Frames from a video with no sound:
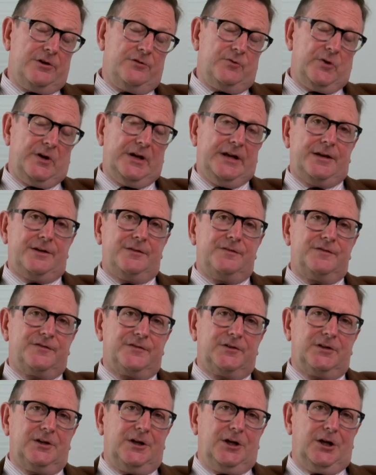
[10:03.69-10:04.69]
or loan
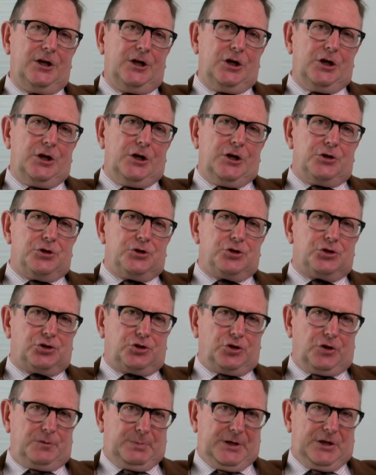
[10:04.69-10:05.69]
relief
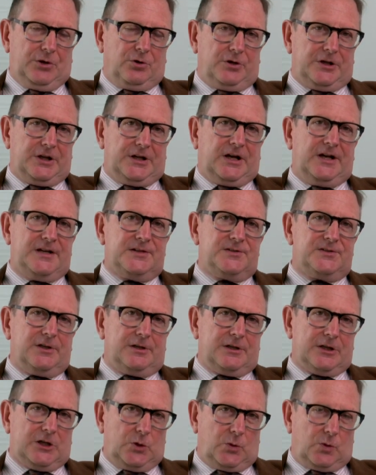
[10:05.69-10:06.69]
should be
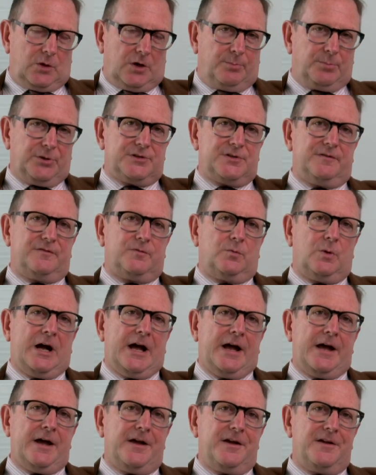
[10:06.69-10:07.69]
organized in a
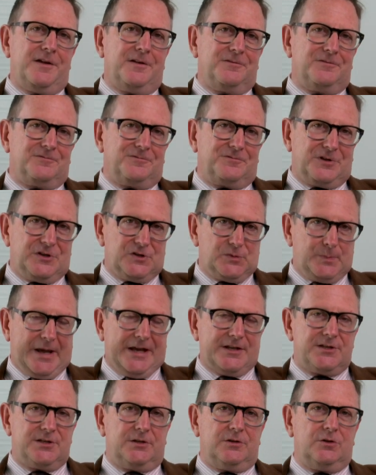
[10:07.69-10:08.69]
cooperative way,
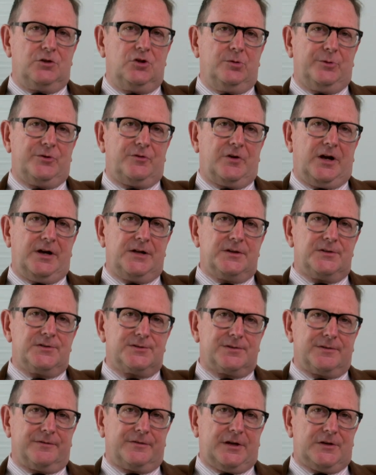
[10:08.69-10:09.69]
respecting the human
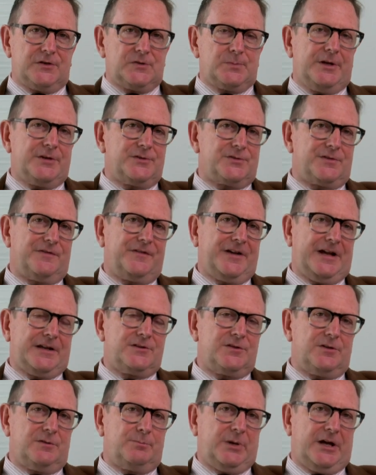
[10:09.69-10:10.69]
rights of those most
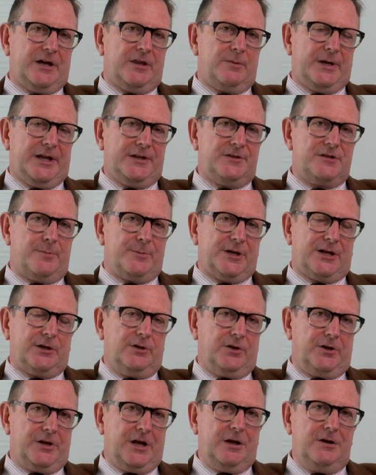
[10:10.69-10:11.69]
affected by the
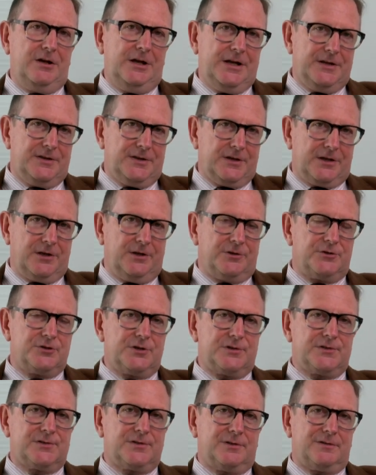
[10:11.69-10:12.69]
pandemic, not only in the
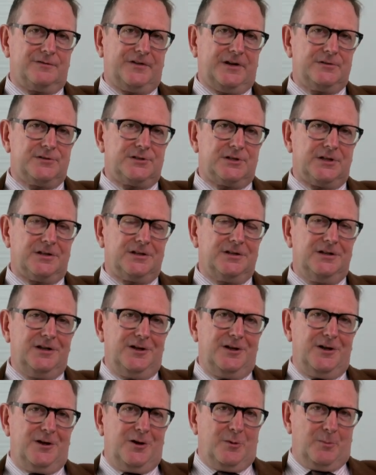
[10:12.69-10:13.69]
countries that are
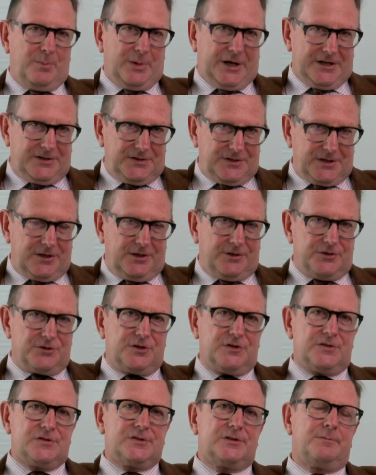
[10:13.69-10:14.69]
voting, but in the
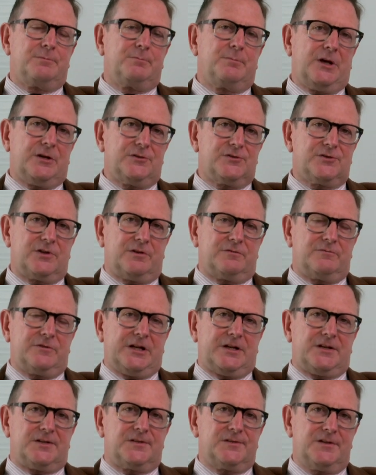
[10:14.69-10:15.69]
countries most
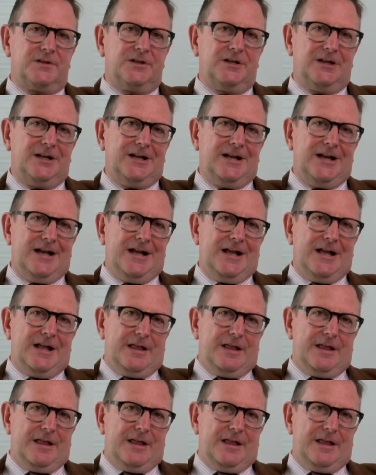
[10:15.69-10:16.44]
at risk.